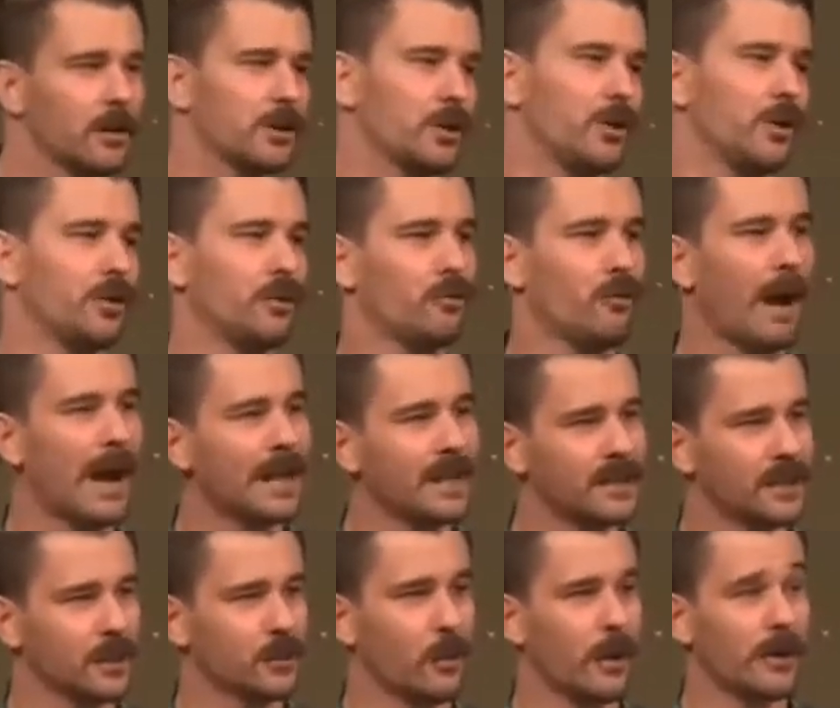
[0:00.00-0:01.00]
God's good
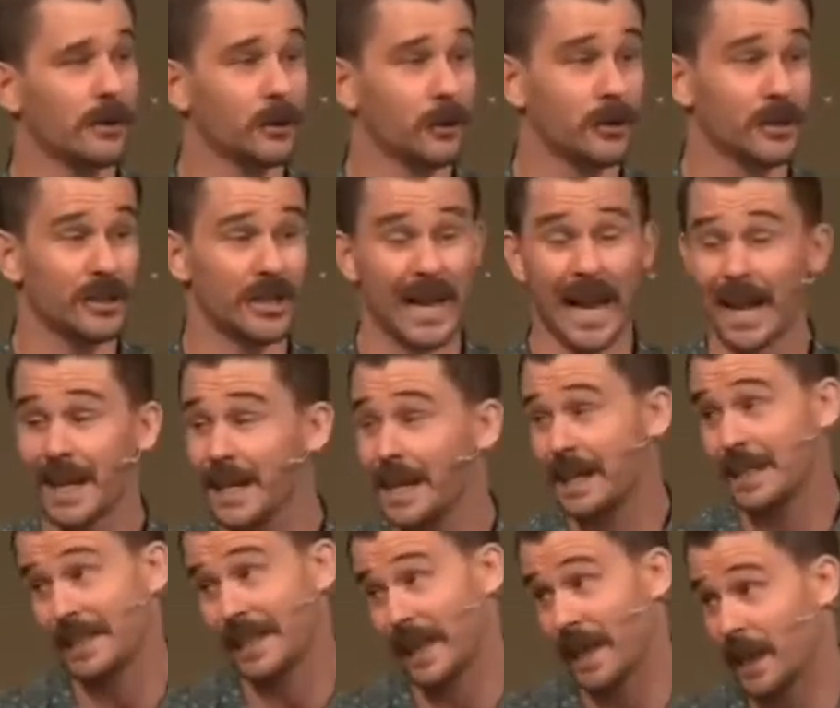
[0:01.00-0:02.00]
graces, whereas
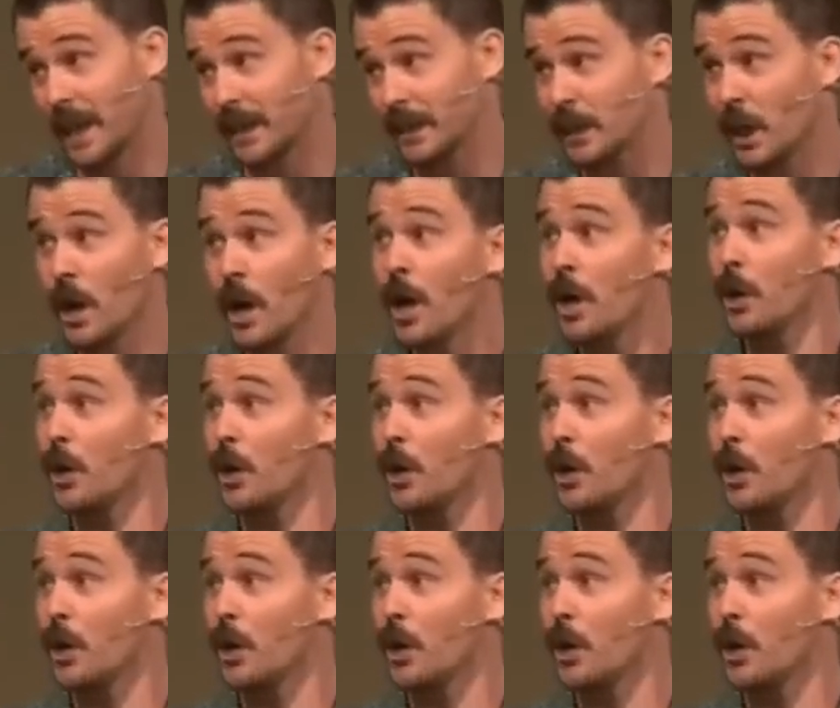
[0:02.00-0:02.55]
Christianity says